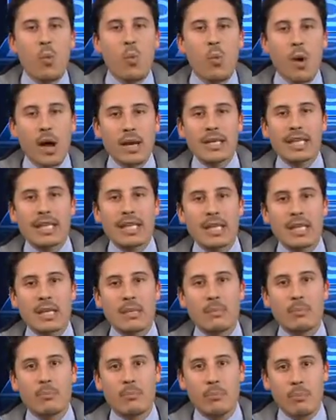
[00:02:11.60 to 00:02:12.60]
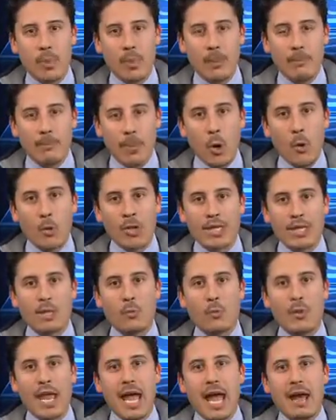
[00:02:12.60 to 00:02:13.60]
One key point
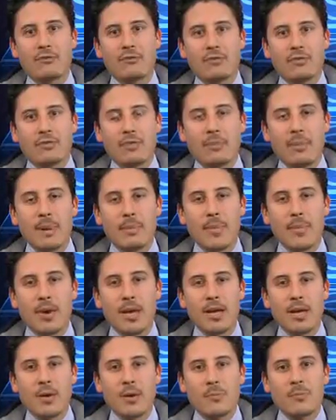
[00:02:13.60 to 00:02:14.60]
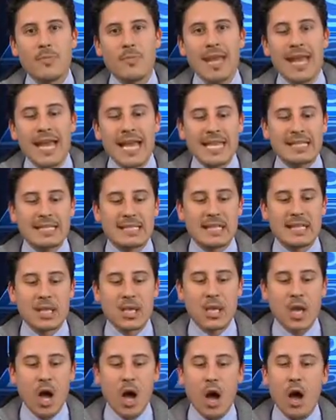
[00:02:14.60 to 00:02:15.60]
that we have to remember here is
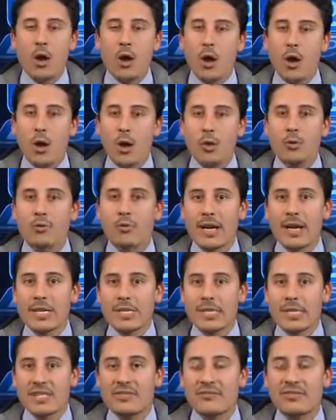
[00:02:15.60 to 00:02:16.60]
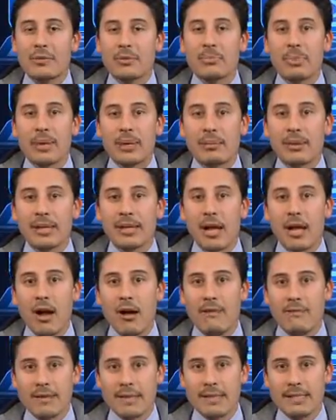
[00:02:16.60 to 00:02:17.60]
that not all races for public
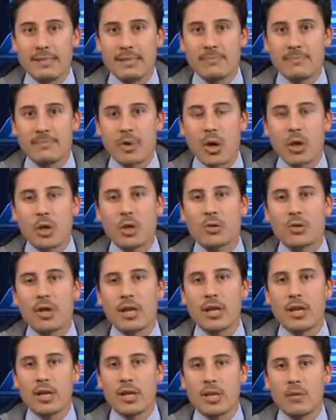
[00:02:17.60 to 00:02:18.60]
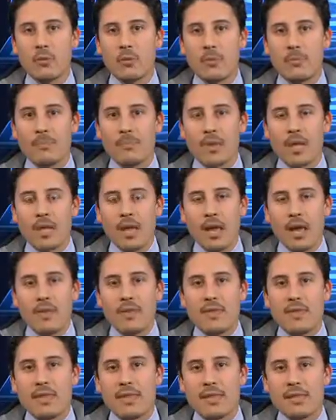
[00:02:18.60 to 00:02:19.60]
office are created equal.
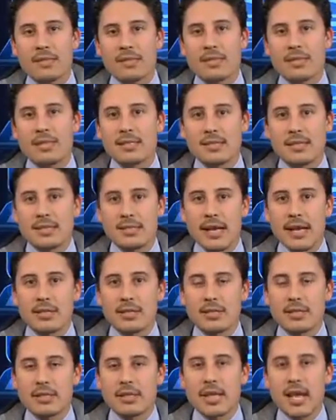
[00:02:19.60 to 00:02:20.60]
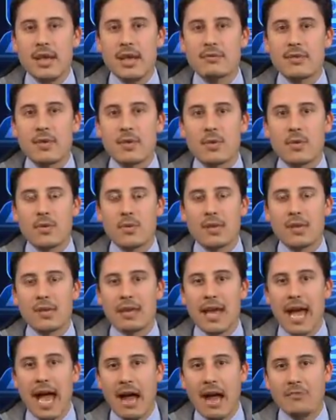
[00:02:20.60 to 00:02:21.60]
The statistics I just gave you, or
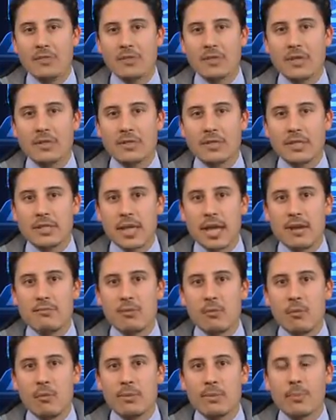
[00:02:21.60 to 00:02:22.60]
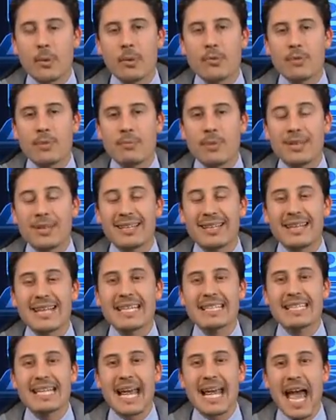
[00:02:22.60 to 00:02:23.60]
the average I just gave you, 1.3 million,
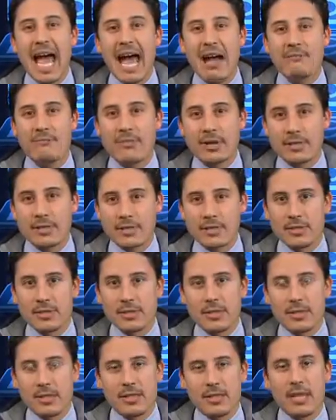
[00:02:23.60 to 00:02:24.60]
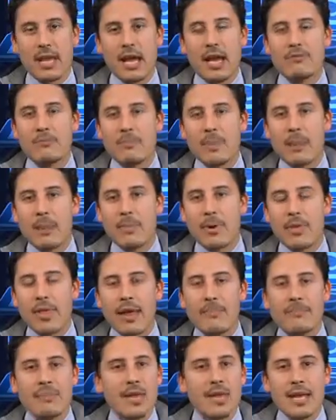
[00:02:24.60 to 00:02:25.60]
is an average. You got to remember
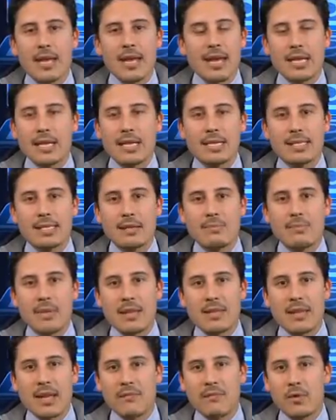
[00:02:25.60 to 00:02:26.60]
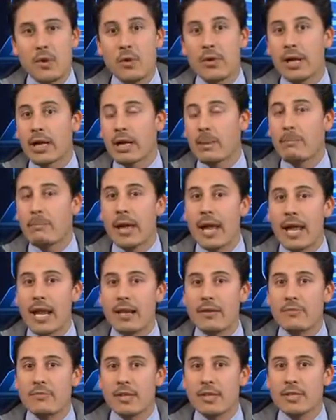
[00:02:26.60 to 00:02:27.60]
that. It doesn't mean that if you're in a
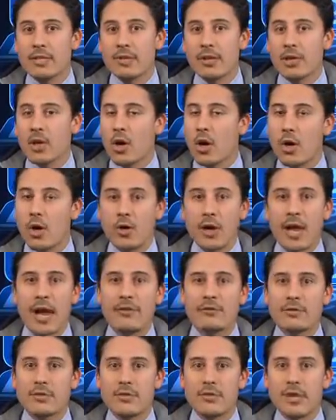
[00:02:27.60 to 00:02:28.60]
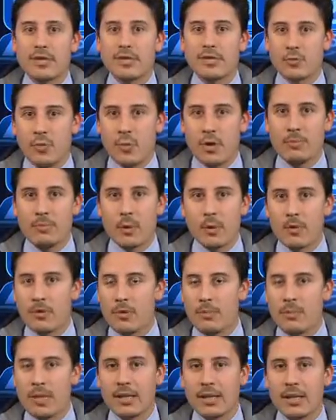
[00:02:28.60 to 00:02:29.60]
competitive district, all you have to raise is
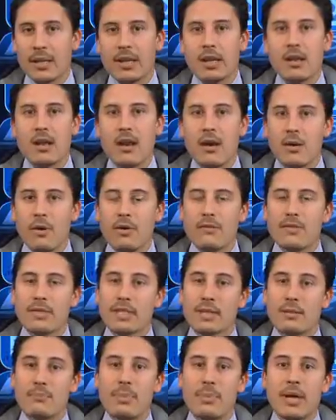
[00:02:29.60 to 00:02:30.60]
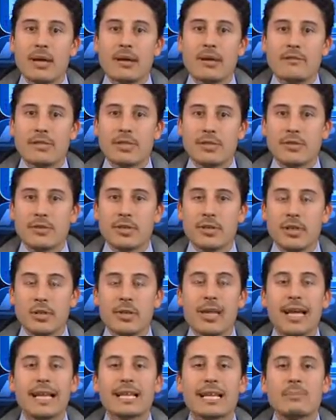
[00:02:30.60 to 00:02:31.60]
1.3 million. No, if it's a competitive district,
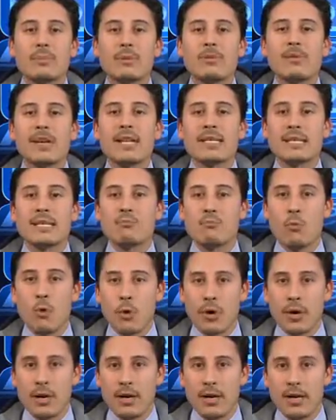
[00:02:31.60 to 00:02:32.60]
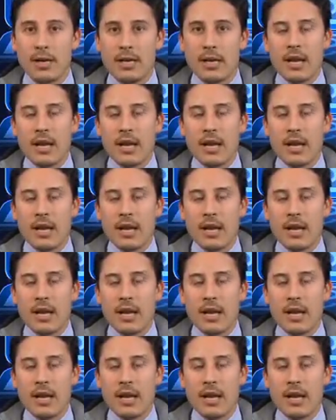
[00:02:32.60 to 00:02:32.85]
you'll likely be raising more.